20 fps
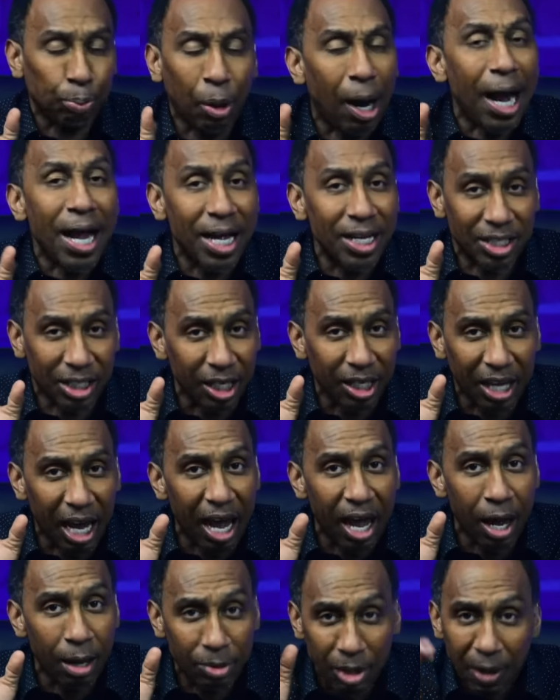prior to
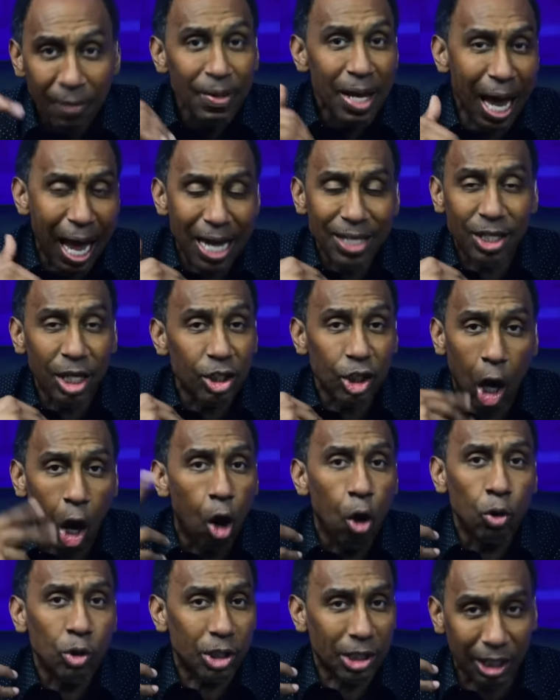games as his
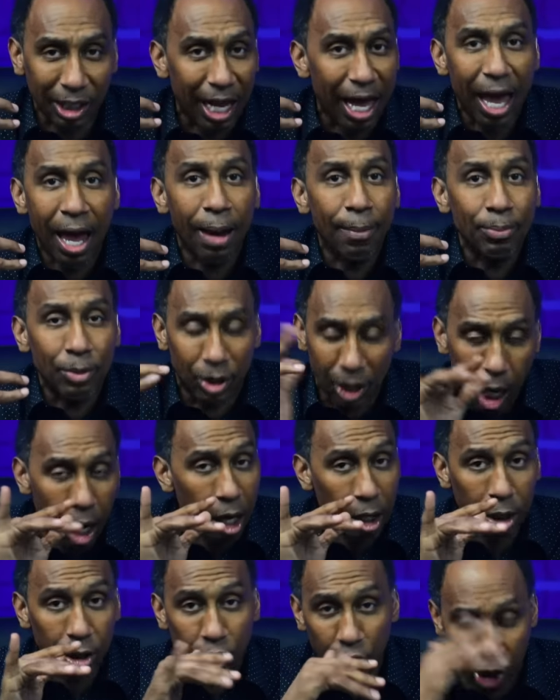own slam
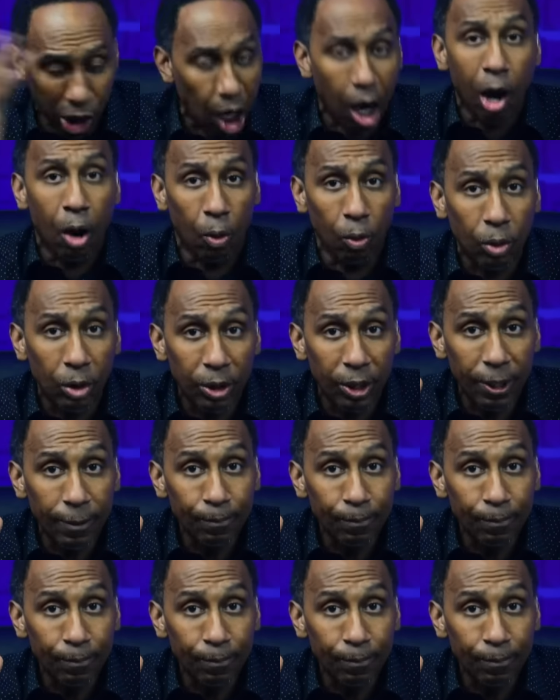dunk show,